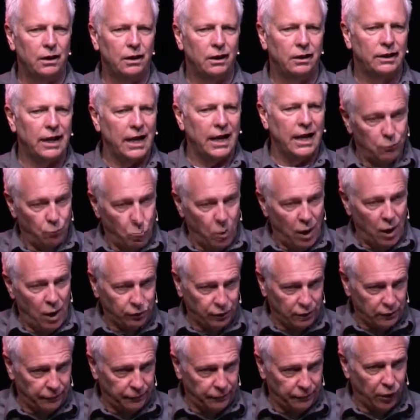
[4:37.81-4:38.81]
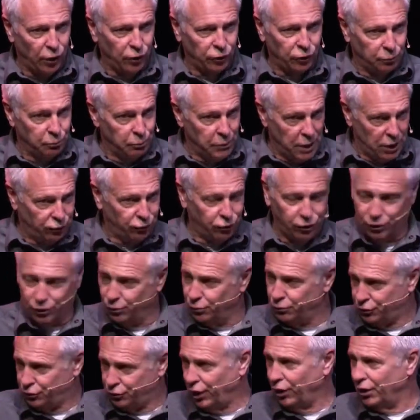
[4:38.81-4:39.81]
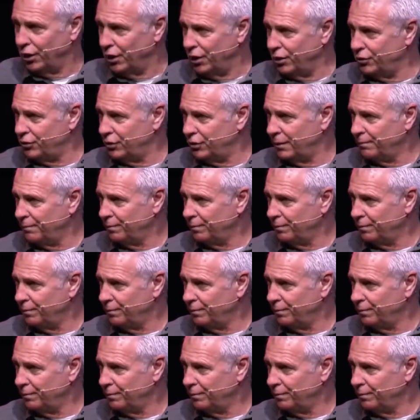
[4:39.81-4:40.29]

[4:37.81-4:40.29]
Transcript: Now, it wasn't the first missional church